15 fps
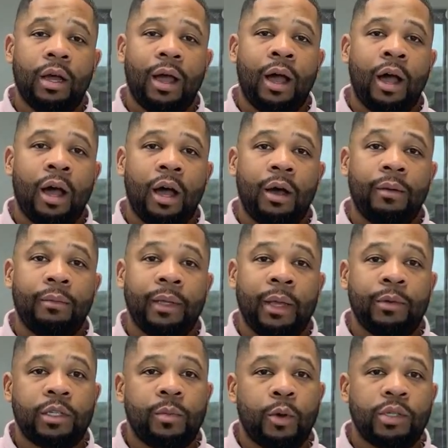Um, he
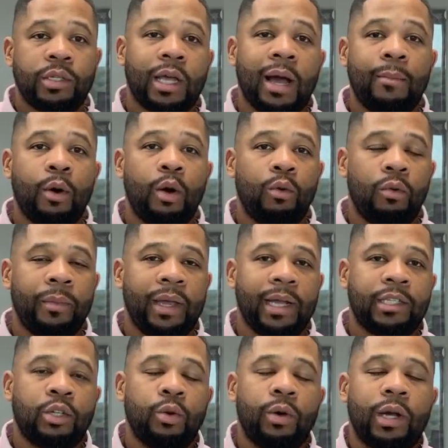was supposed to come on with me
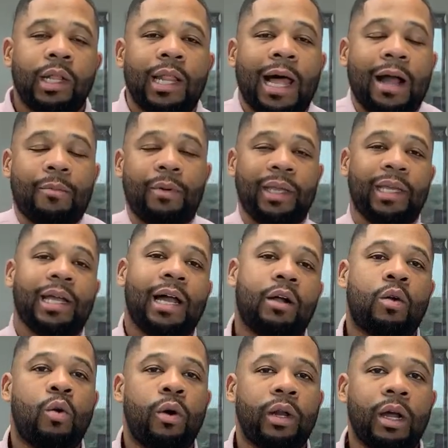at two o'clock, but he
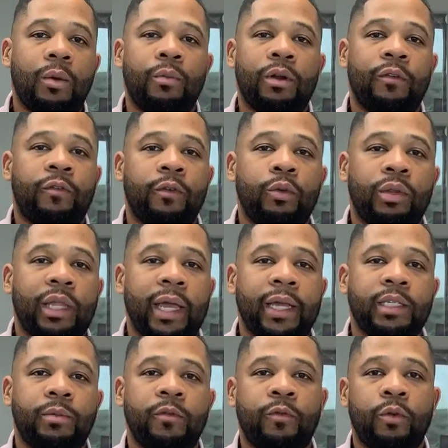got caught up with a few
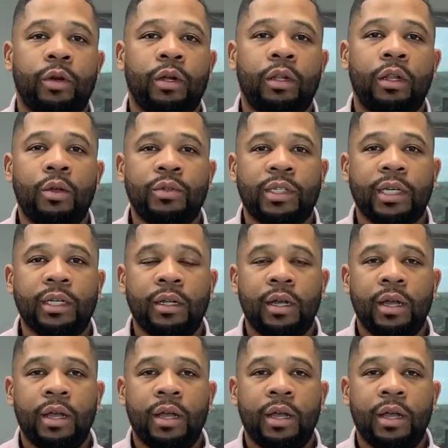things before the closing.